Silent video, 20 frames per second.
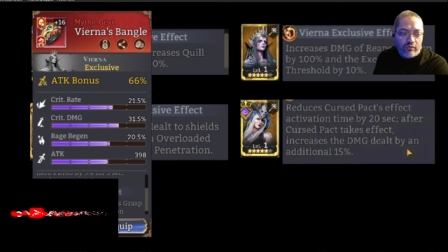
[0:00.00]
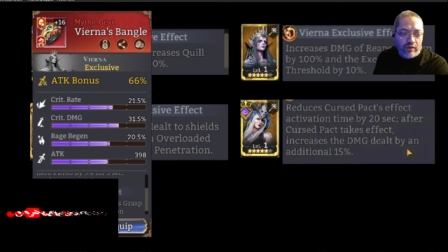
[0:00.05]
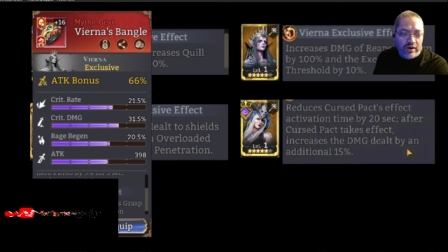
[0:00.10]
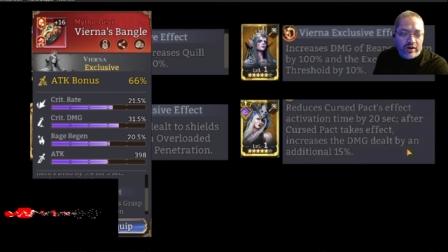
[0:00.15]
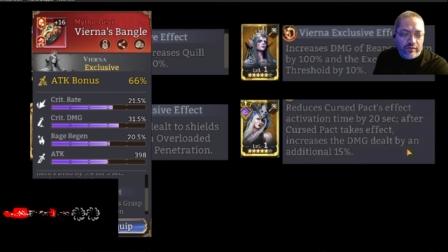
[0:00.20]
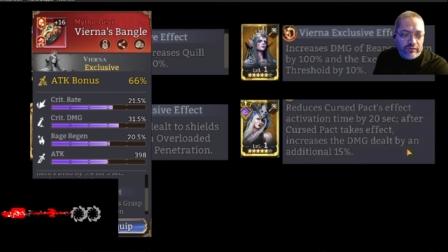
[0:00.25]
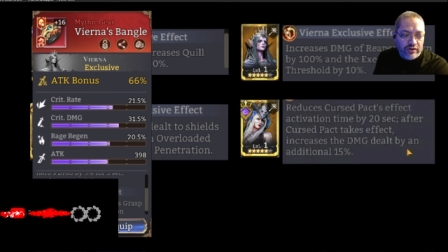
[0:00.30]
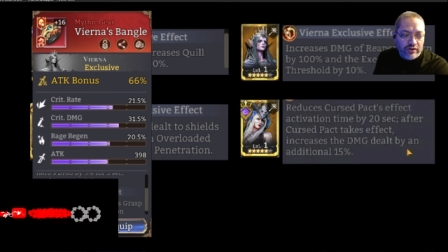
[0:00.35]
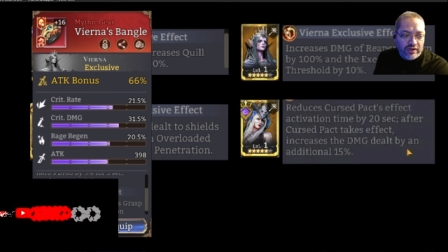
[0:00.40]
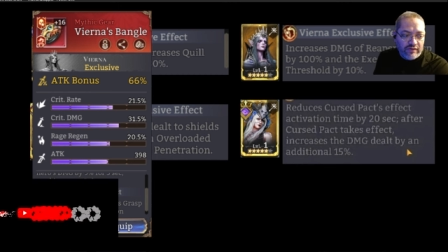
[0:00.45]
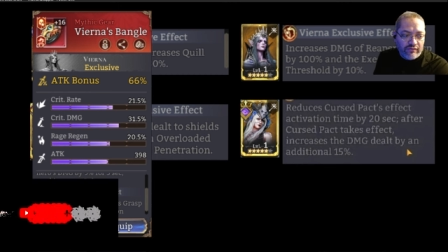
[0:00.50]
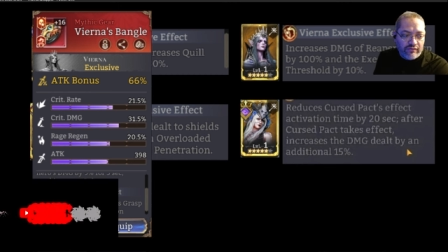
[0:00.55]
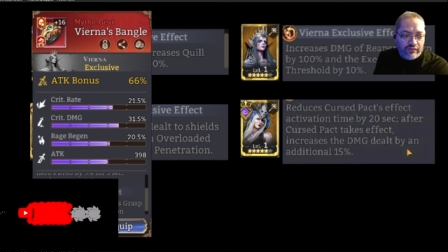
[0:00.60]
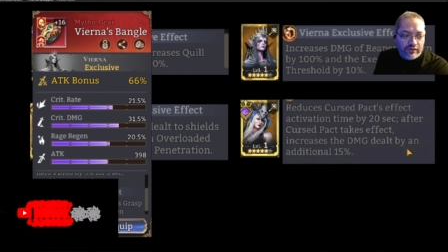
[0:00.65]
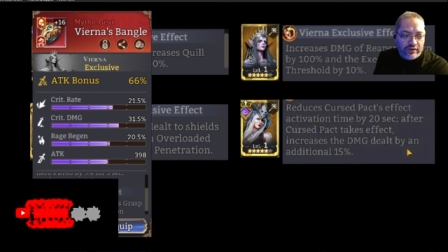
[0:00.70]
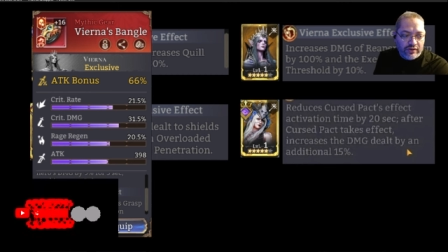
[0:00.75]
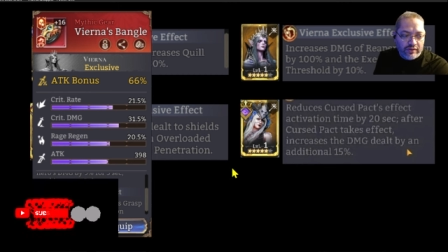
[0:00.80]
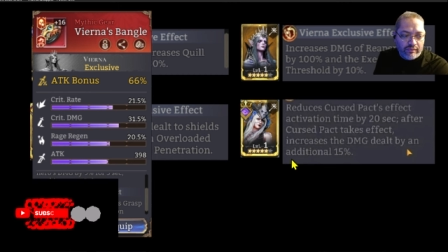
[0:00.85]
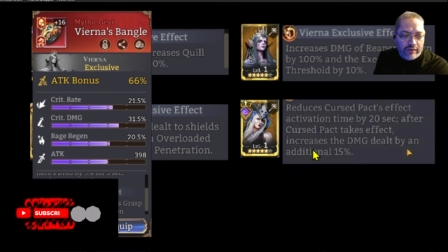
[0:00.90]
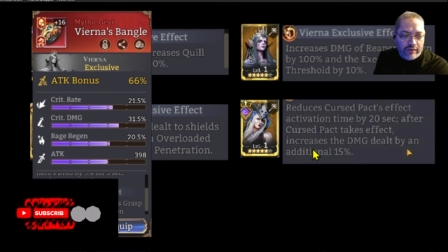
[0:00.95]
what I'm looking
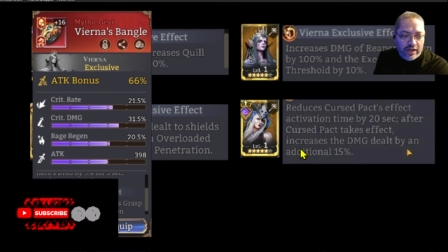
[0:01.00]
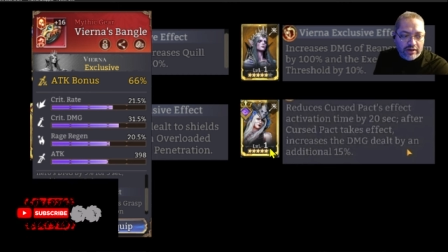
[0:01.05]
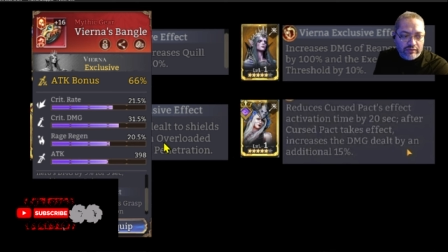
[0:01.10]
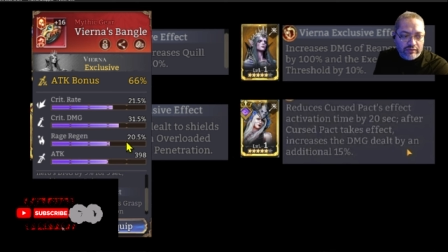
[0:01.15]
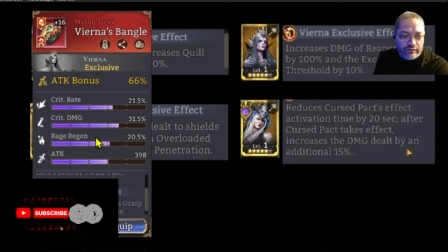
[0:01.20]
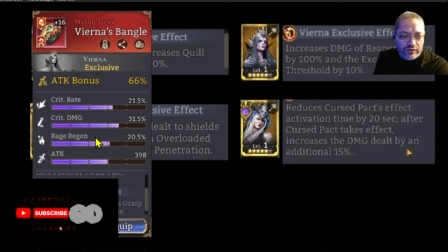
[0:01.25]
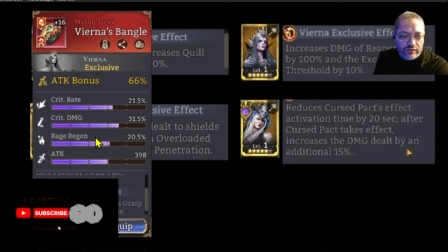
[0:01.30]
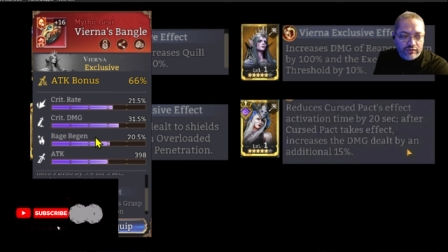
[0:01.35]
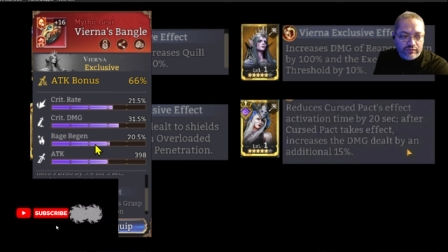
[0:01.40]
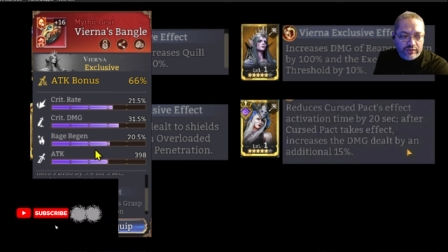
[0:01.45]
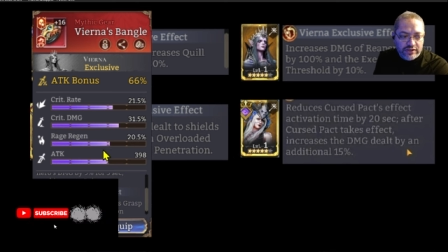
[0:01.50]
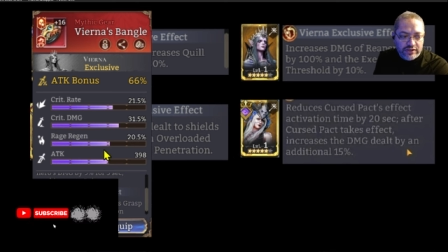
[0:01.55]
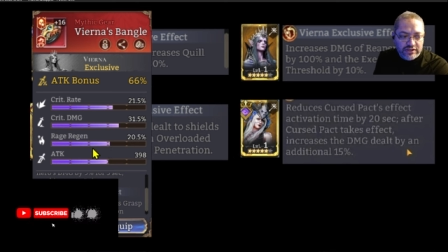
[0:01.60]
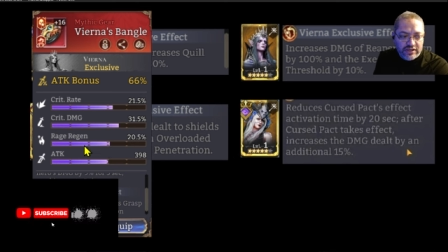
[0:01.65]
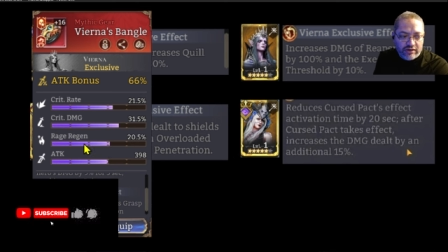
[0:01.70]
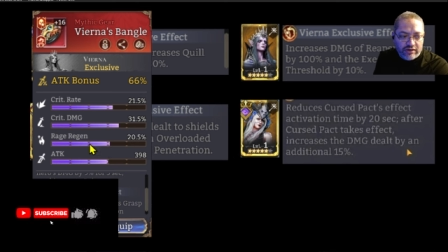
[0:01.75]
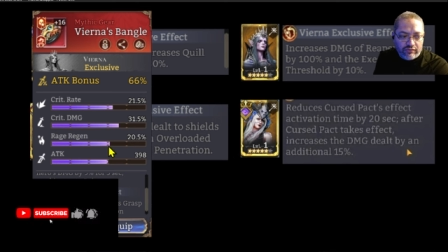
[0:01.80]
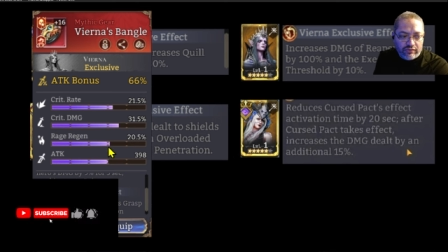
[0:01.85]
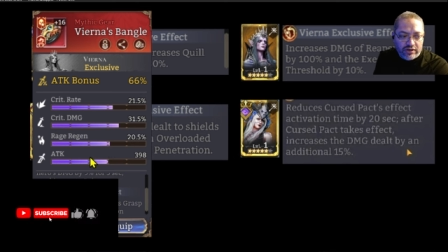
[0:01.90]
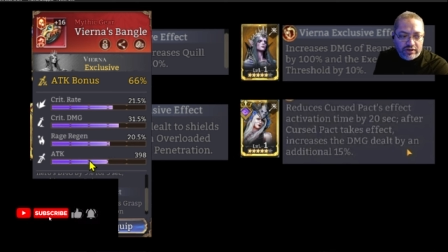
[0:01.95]
for on the bottom to be
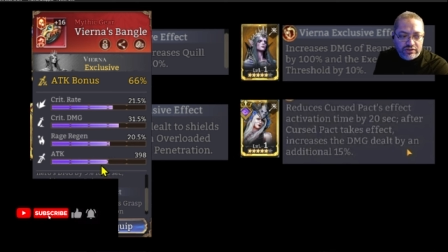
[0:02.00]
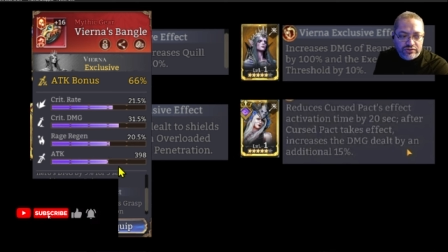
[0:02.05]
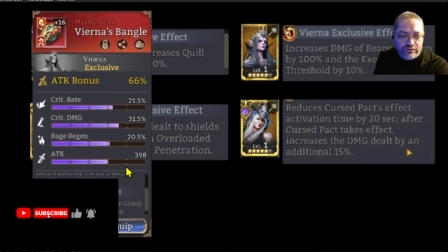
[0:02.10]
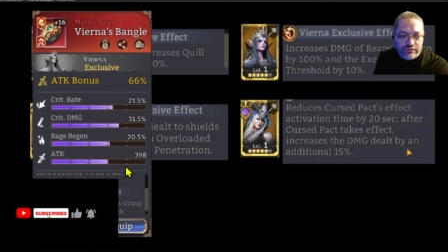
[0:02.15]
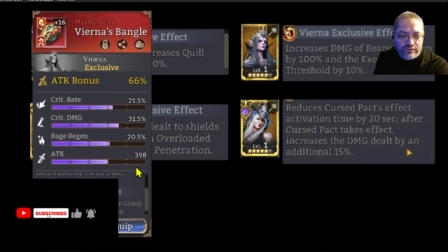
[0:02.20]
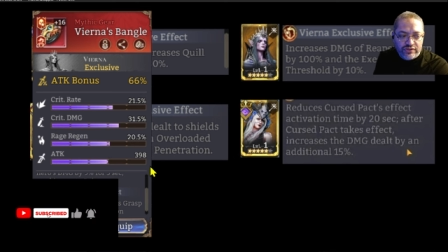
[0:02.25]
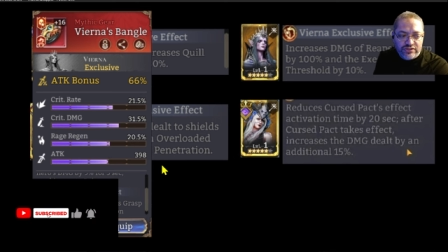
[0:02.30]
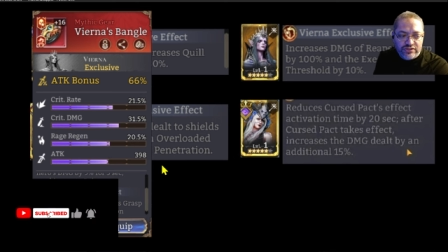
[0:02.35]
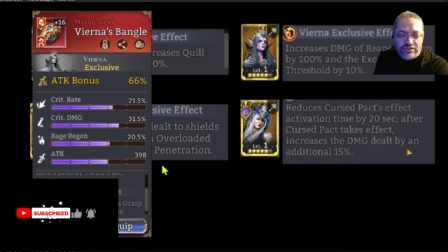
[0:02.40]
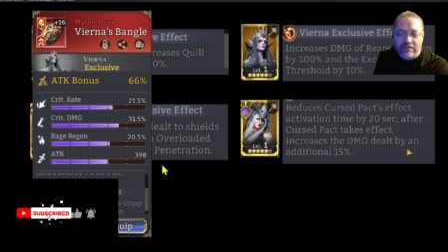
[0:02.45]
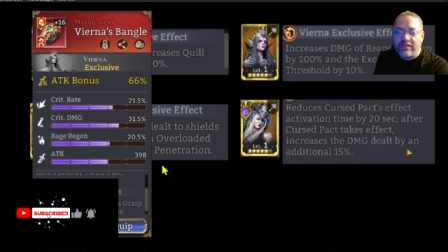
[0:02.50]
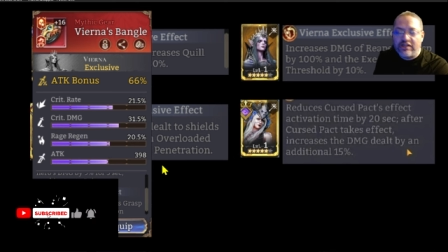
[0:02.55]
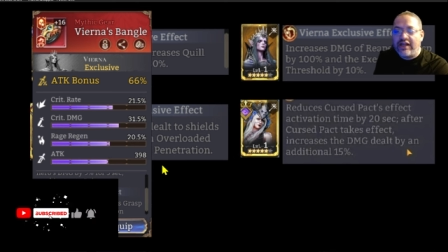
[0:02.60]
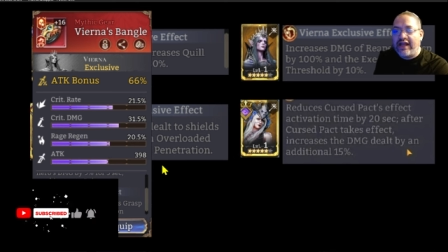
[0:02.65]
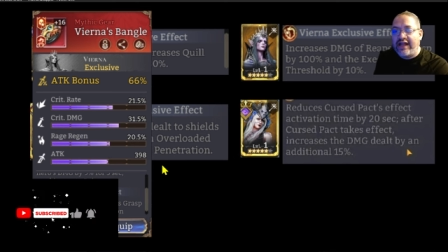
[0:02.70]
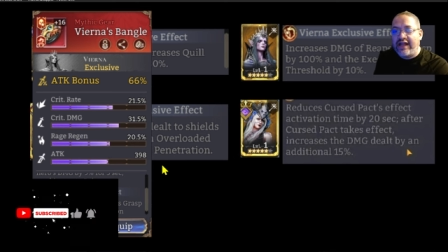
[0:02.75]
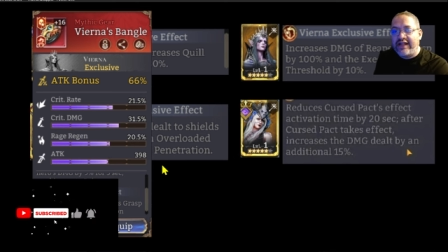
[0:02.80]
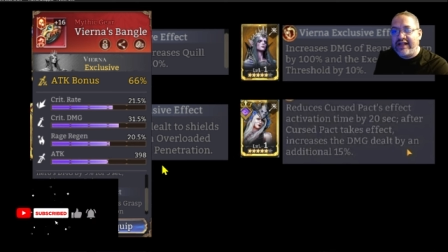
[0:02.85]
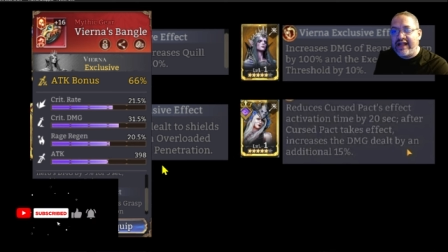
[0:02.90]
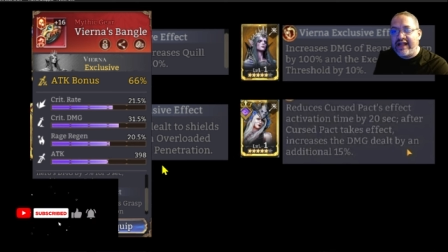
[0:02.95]
a rage regen
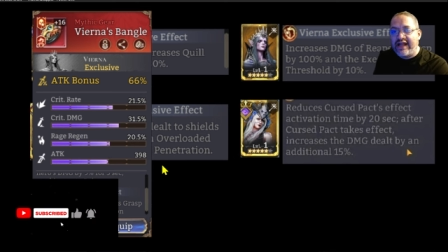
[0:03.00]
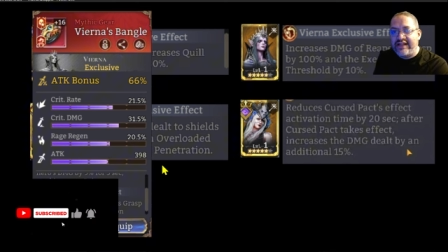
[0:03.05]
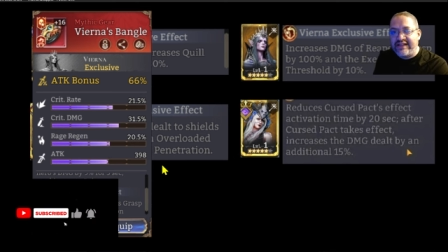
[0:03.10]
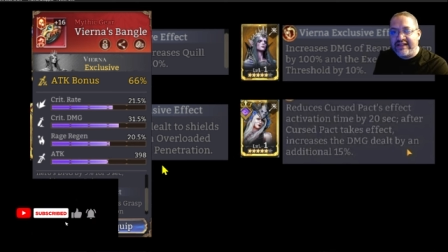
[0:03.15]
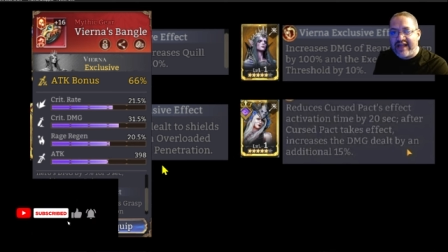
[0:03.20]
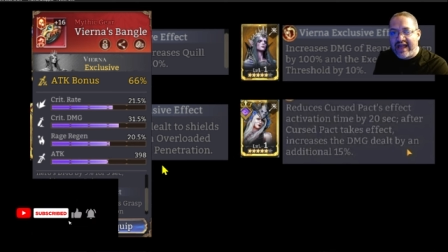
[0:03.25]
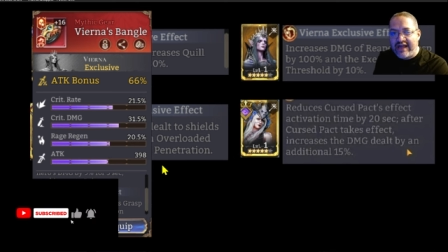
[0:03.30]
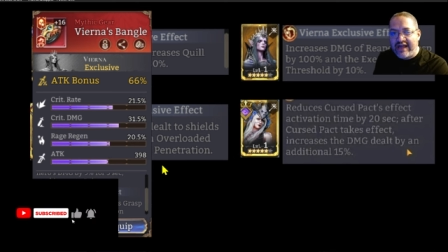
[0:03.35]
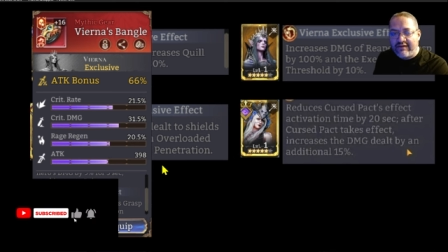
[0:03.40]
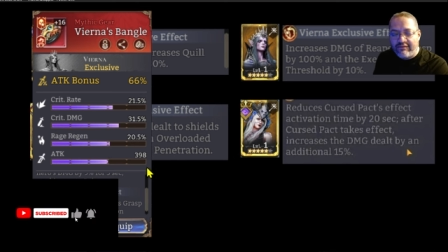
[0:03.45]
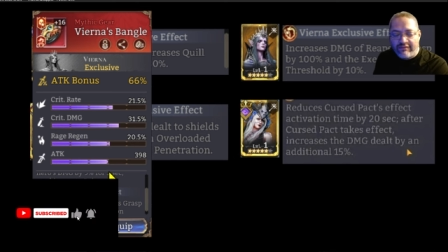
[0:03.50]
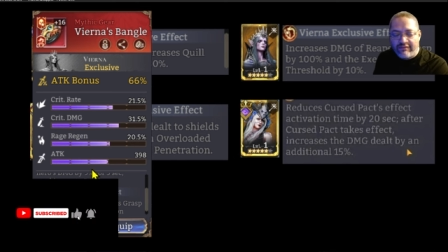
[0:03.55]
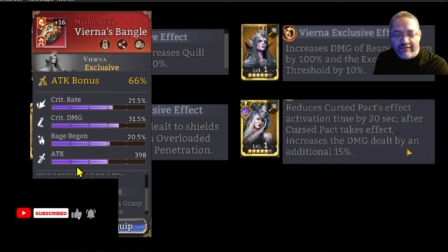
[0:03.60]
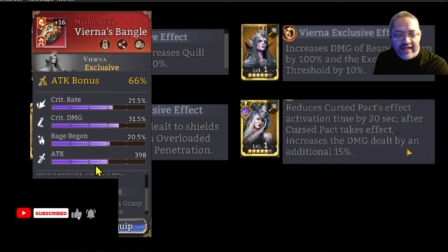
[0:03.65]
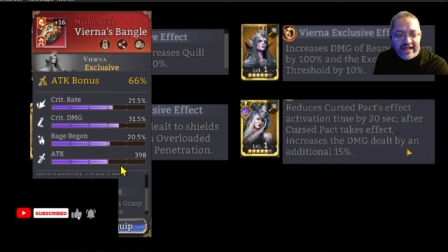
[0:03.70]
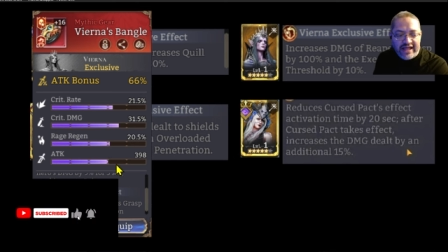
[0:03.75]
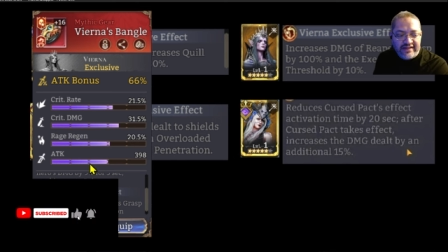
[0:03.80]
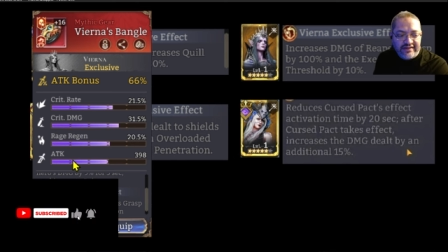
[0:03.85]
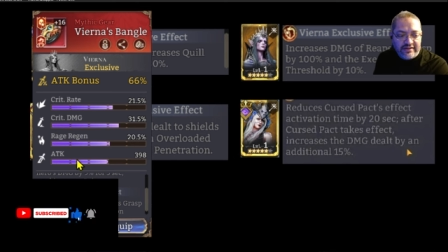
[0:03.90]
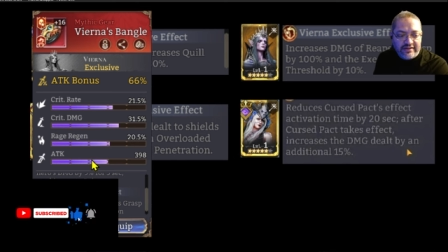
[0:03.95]
and attack,
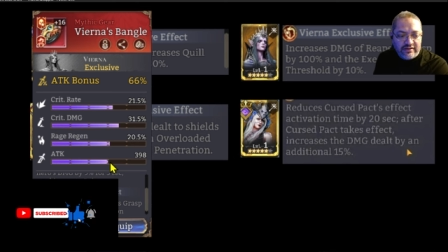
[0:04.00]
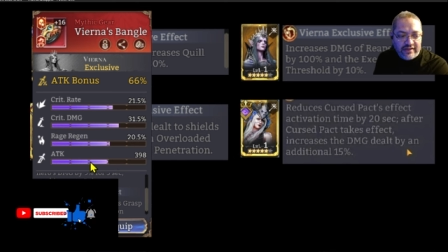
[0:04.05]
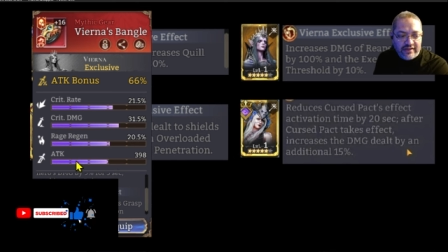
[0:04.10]
flat